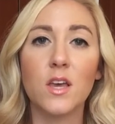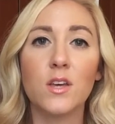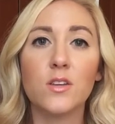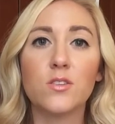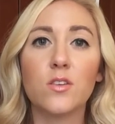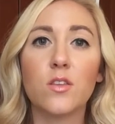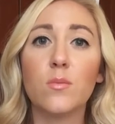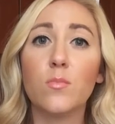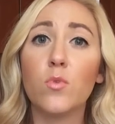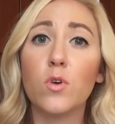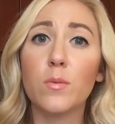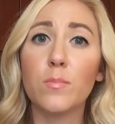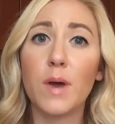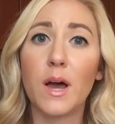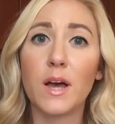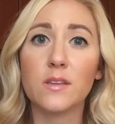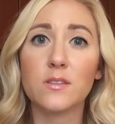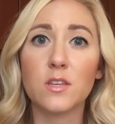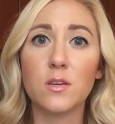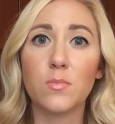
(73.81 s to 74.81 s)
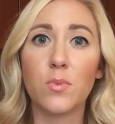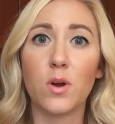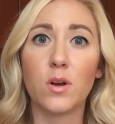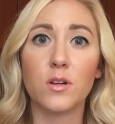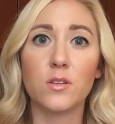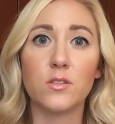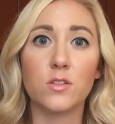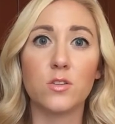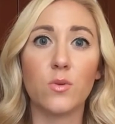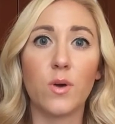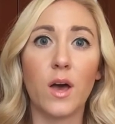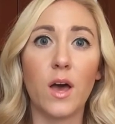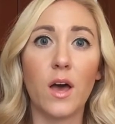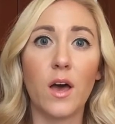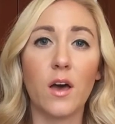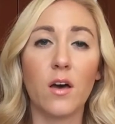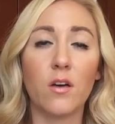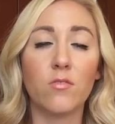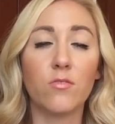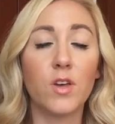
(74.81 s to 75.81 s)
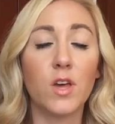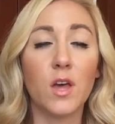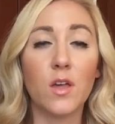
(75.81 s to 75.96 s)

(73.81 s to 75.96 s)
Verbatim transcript: So the more basket parties you have,